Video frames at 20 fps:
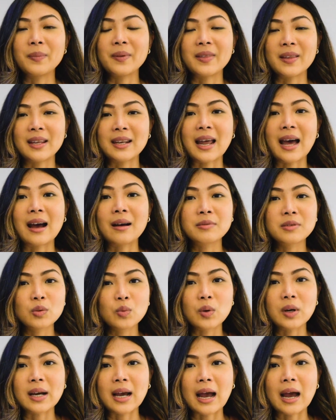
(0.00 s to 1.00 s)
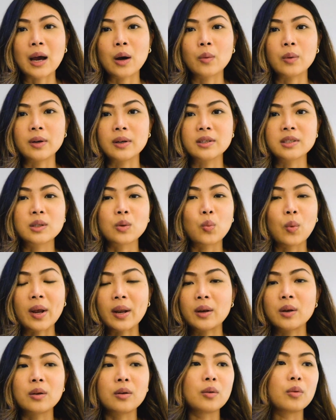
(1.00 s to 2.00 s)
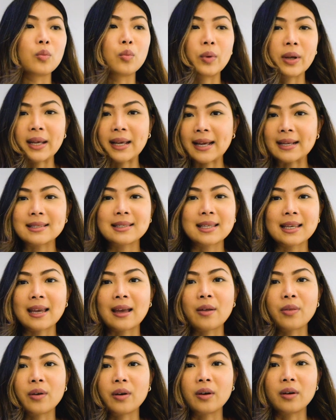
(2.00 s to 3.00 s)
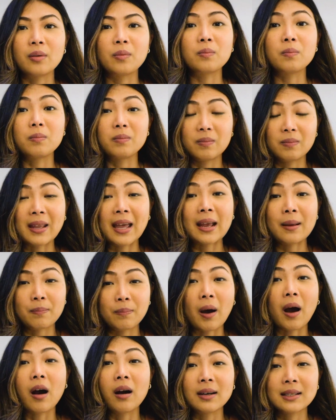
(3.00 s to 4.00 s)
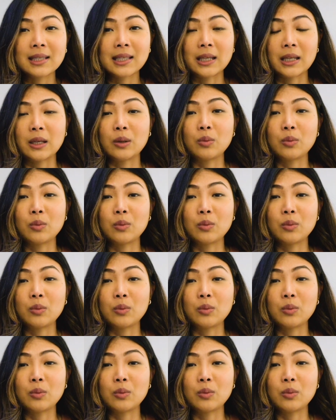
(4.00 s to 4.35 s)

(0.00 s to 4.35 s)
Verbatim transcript: but then after work hours when we get together, they party